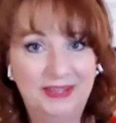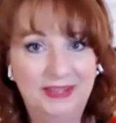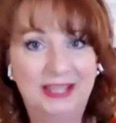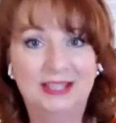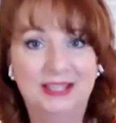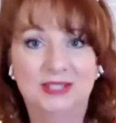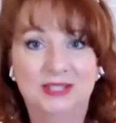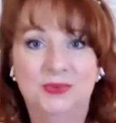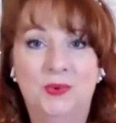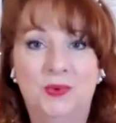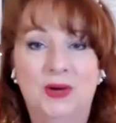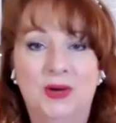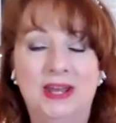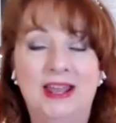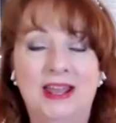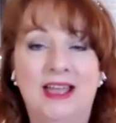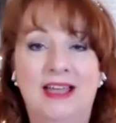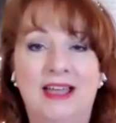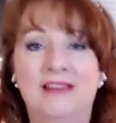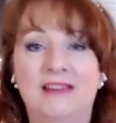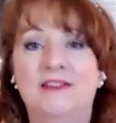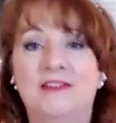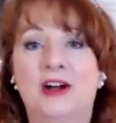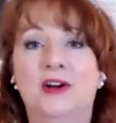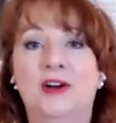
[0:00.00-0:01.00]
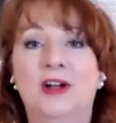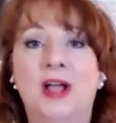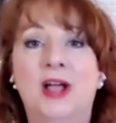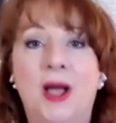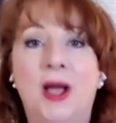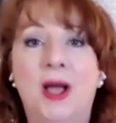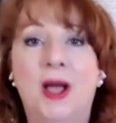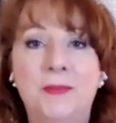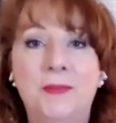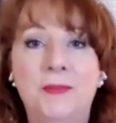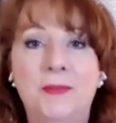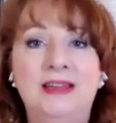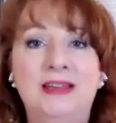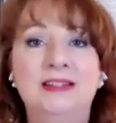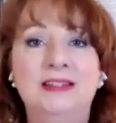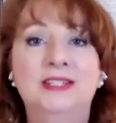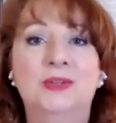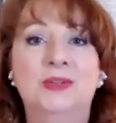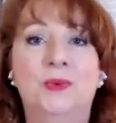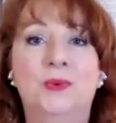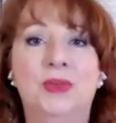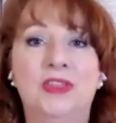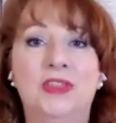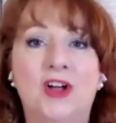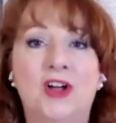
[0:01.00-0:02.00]
is one of our companies
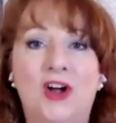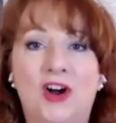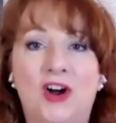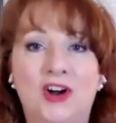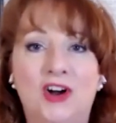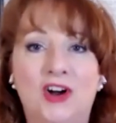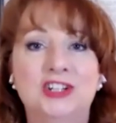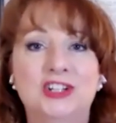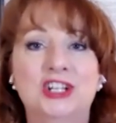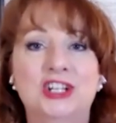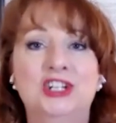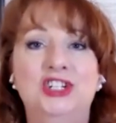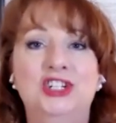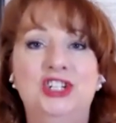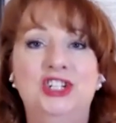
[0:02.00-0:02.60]
with Heart